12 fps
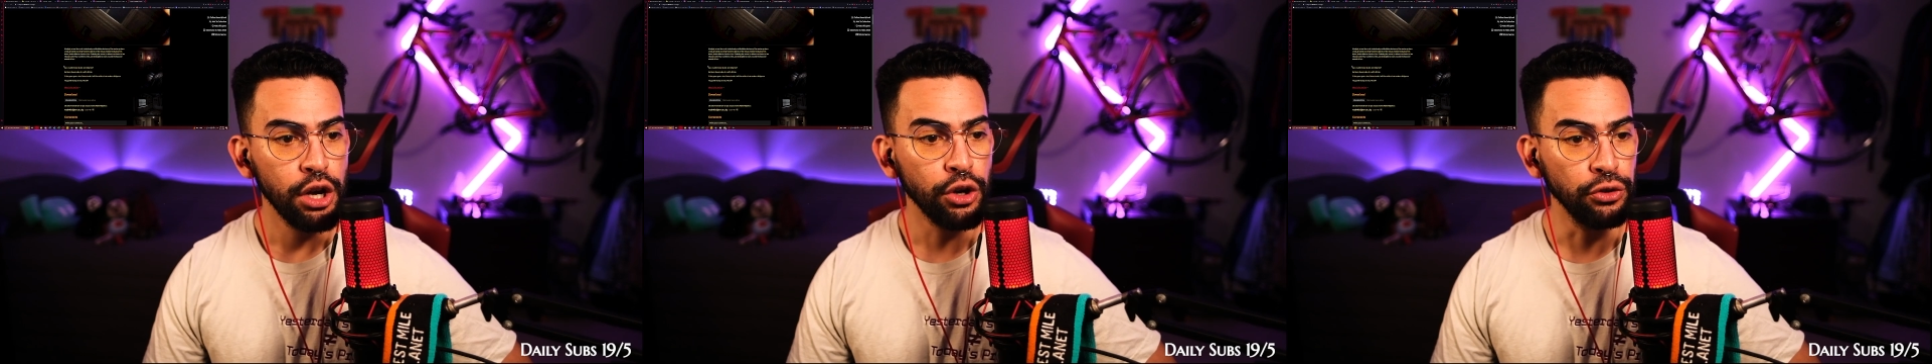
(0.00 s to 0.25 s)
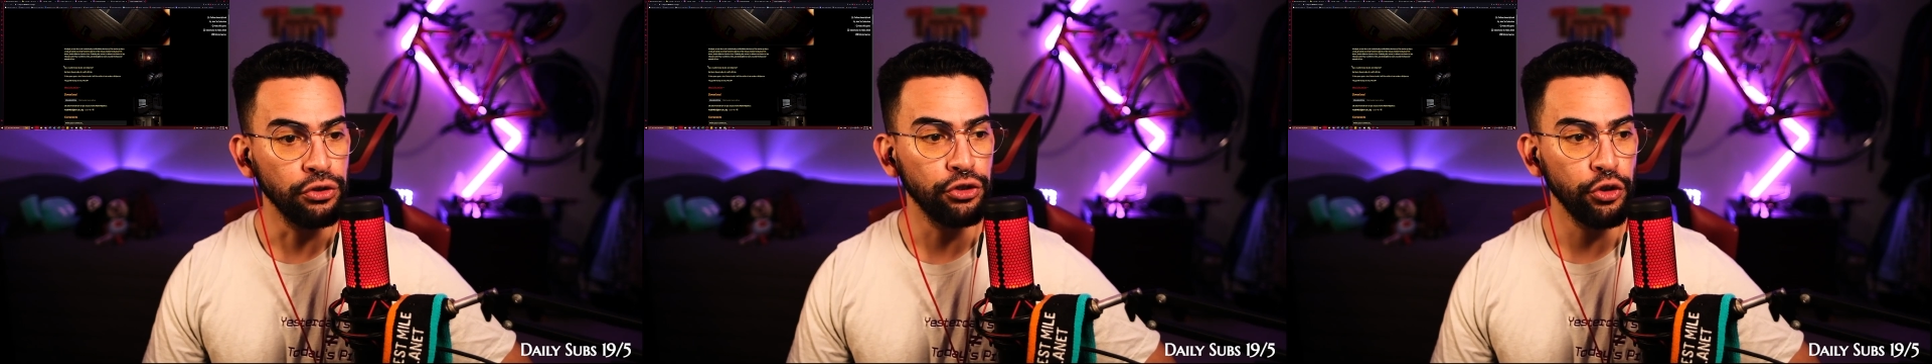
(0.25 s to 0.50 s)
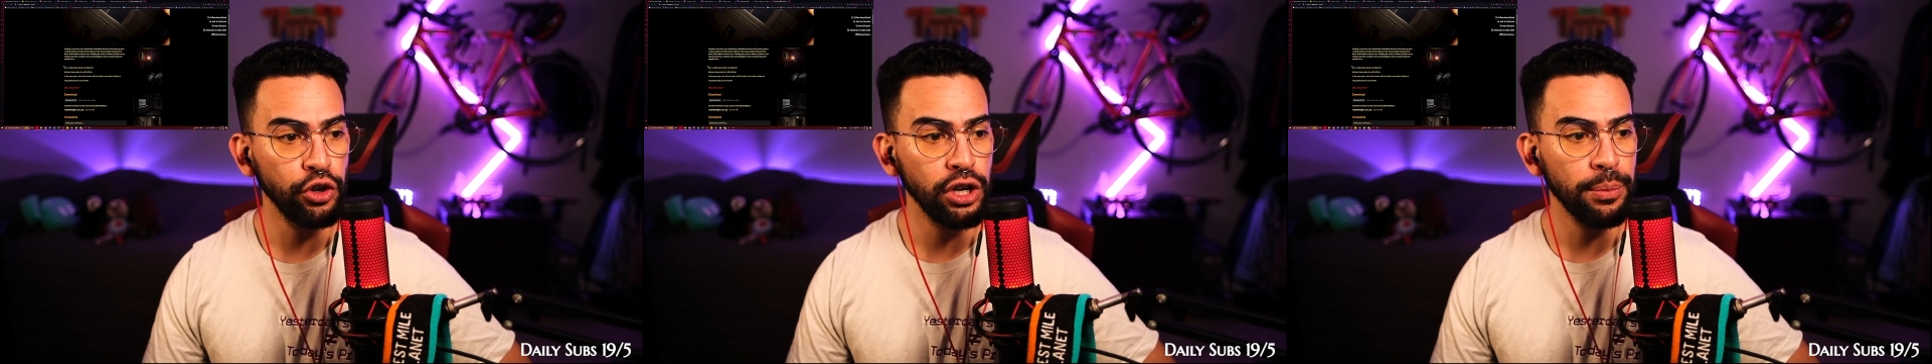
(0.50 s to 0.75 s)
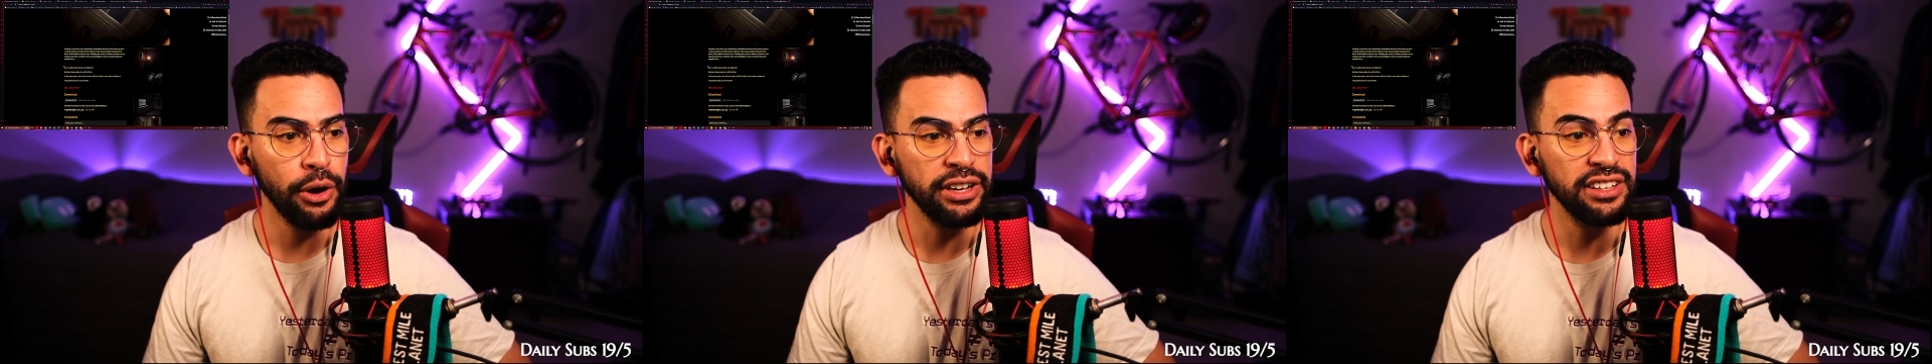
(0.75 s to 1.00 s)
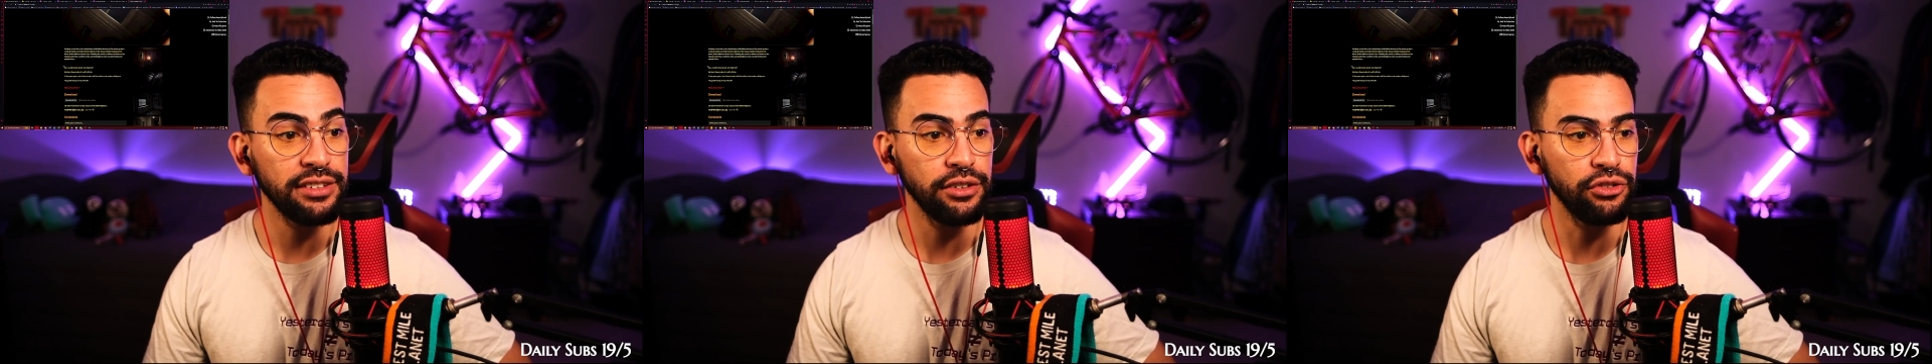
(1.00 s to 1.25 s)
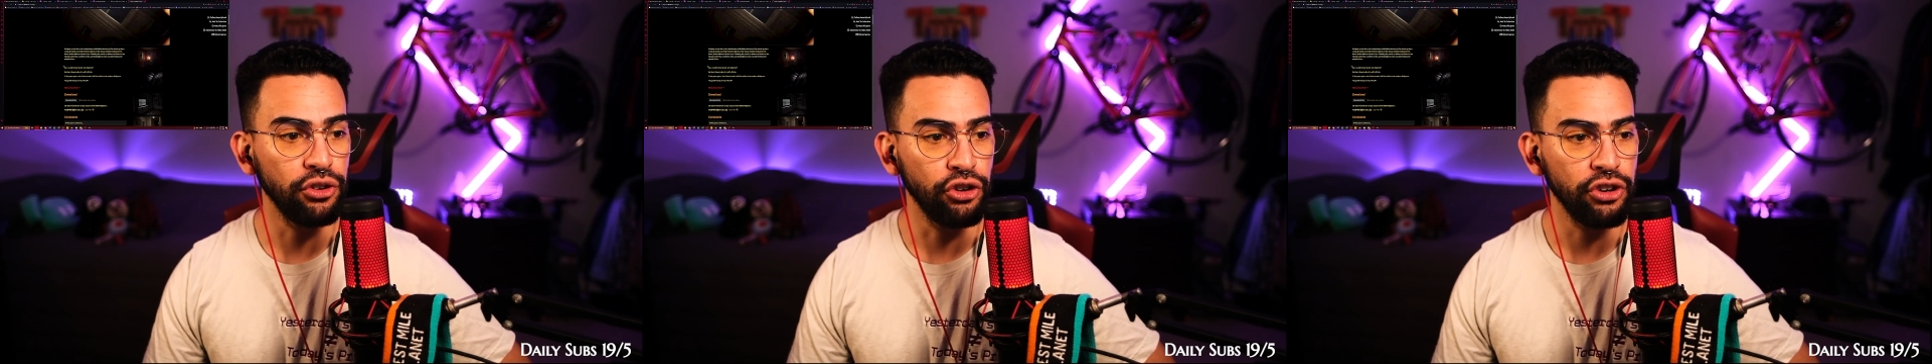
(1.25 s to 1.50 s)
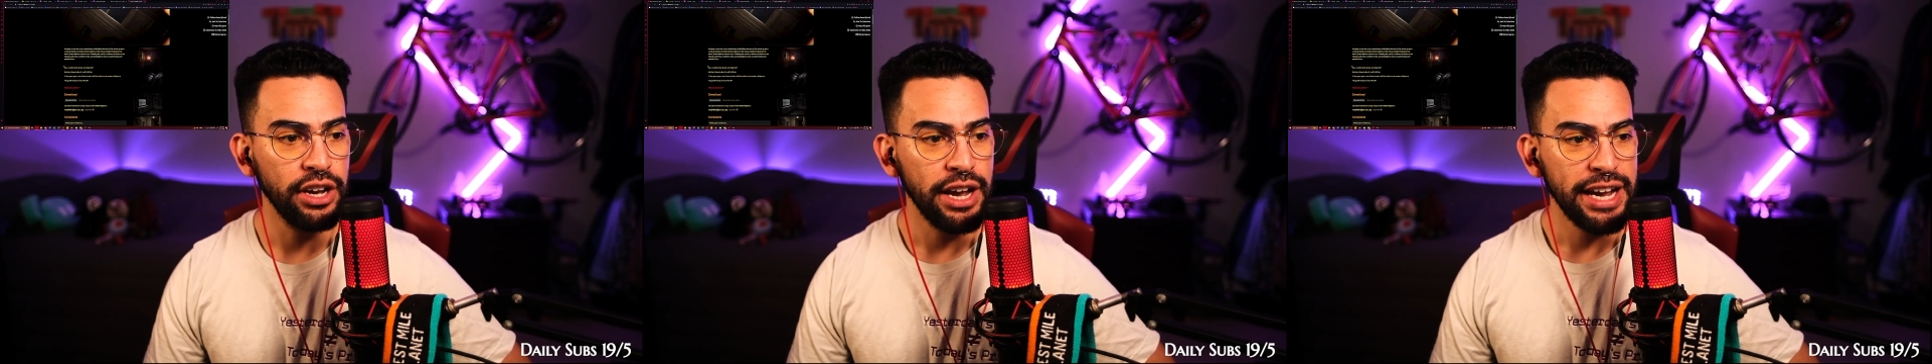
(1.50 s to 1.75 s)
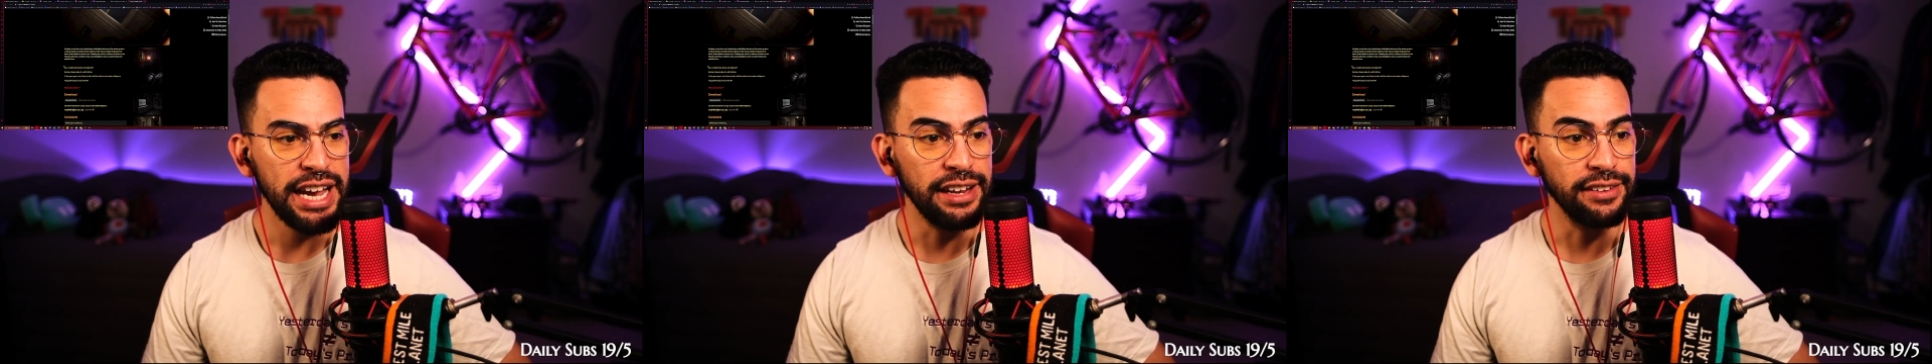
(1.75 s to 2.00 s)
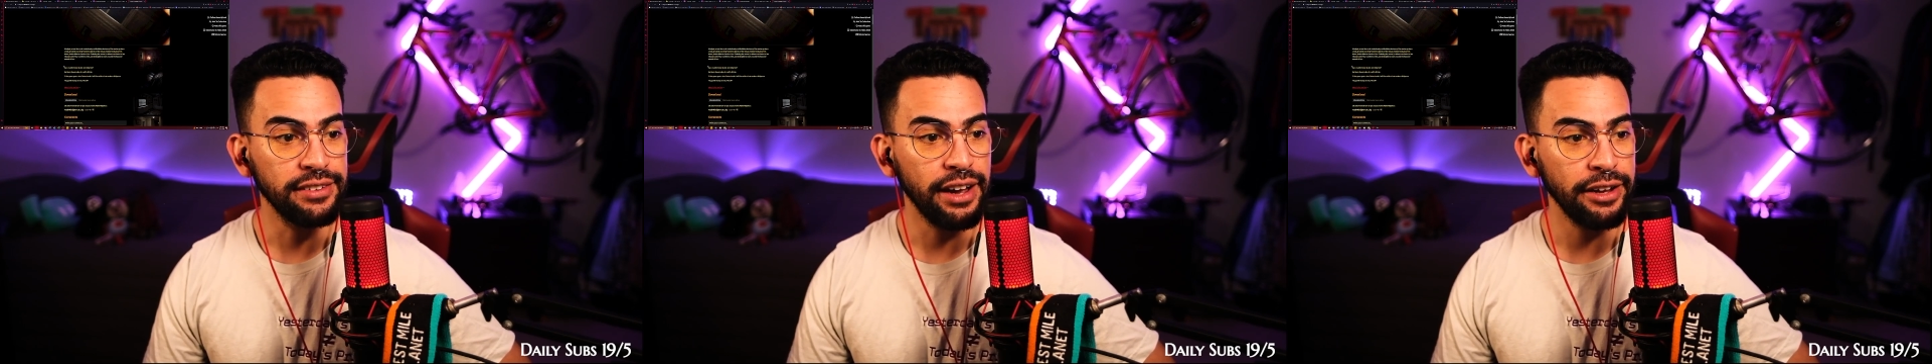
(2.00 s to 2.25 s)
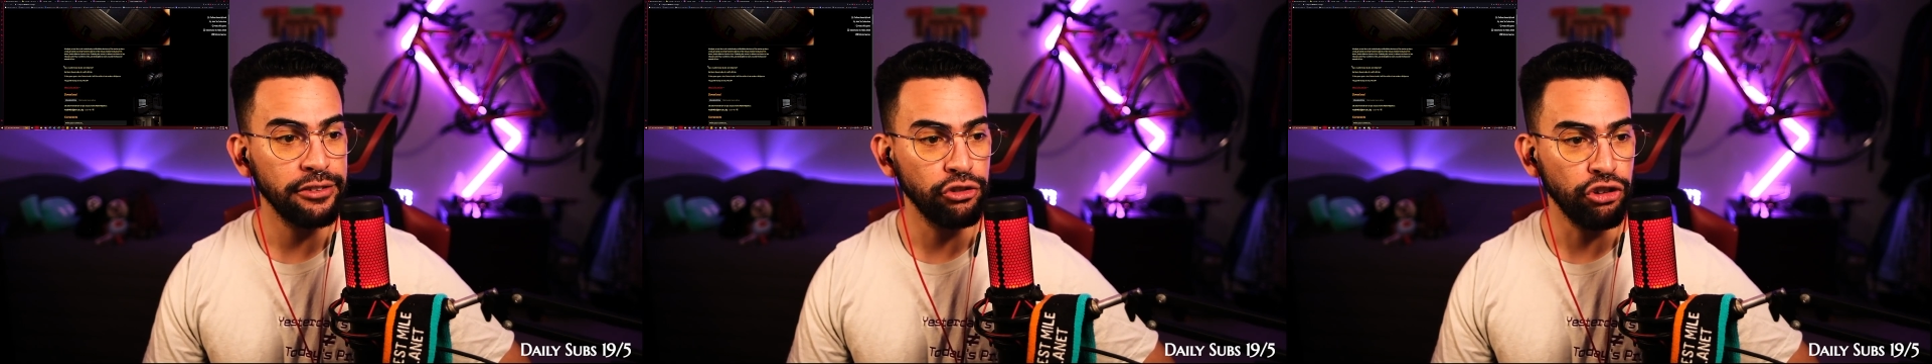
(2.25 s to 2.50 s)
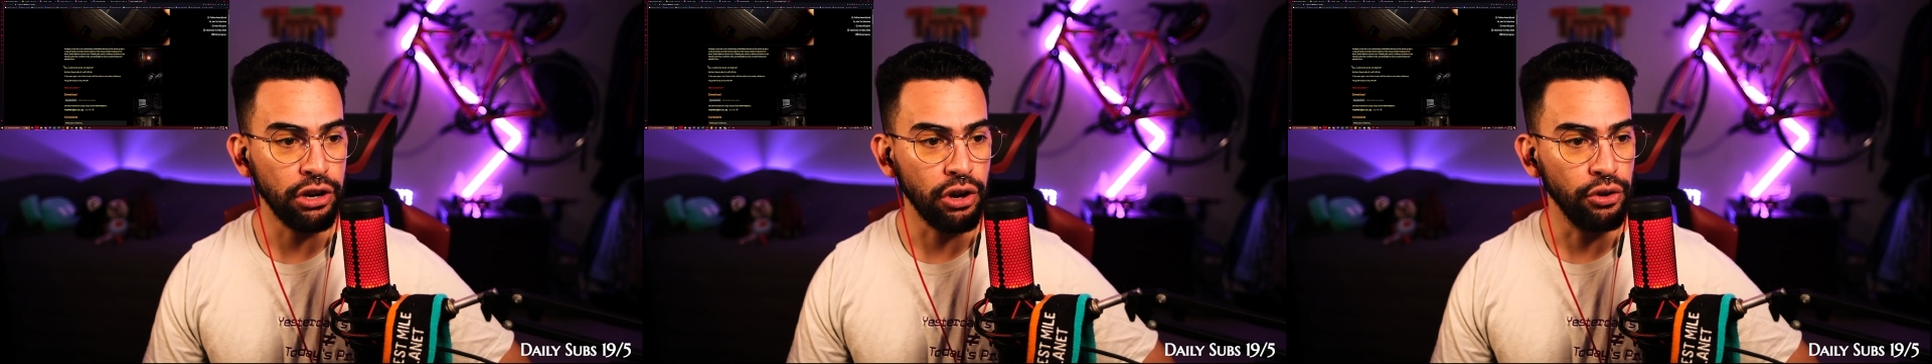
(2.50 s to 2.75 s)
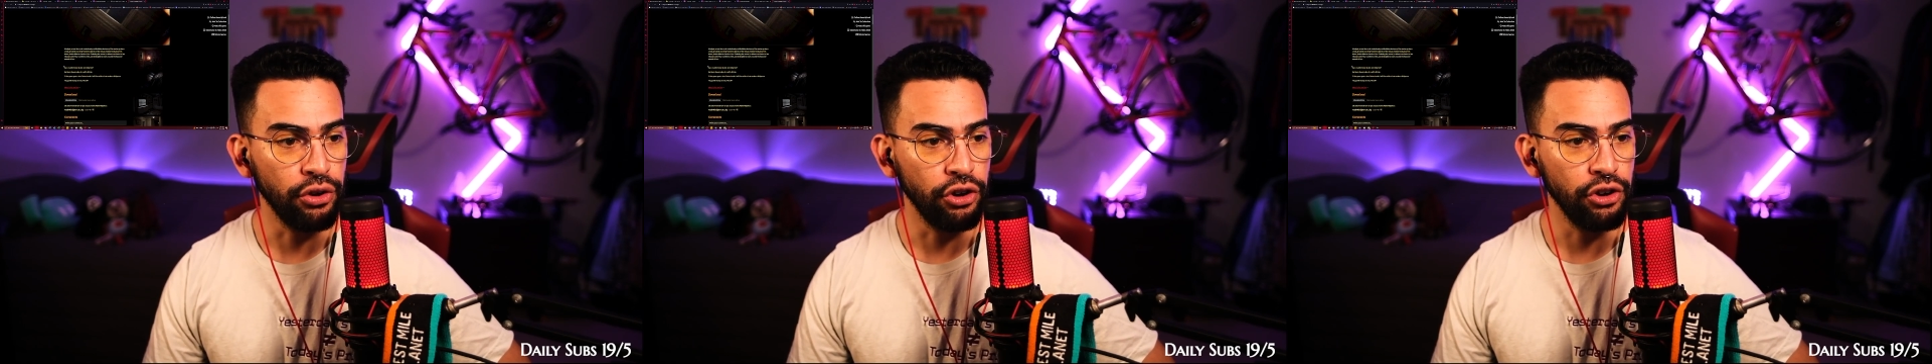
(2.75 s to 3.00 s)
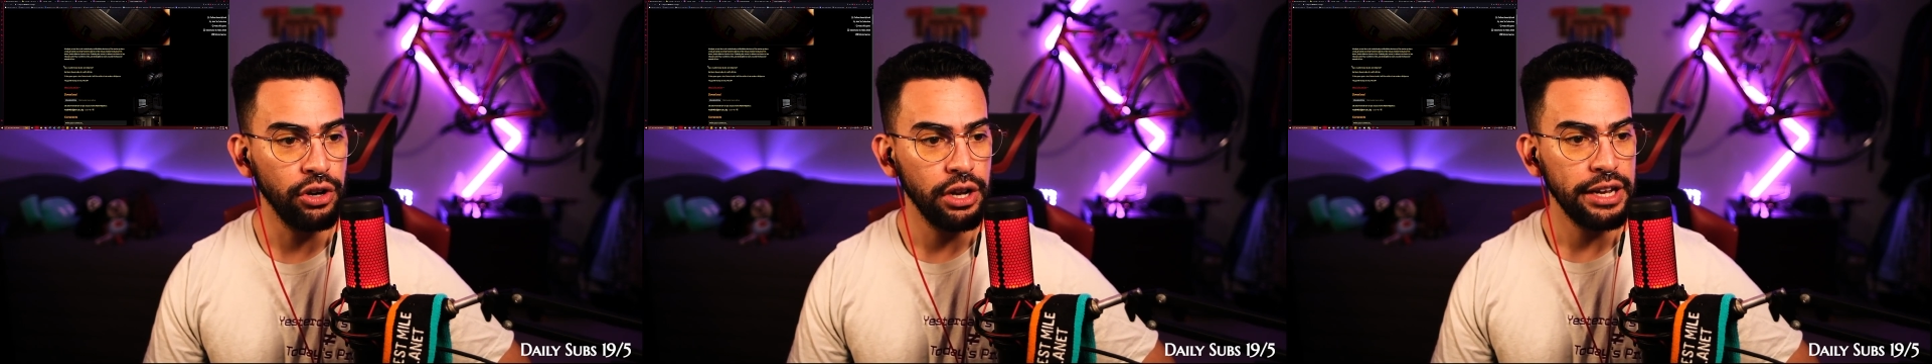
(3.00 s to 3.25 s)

Concerned about his sister, he decides to check on her.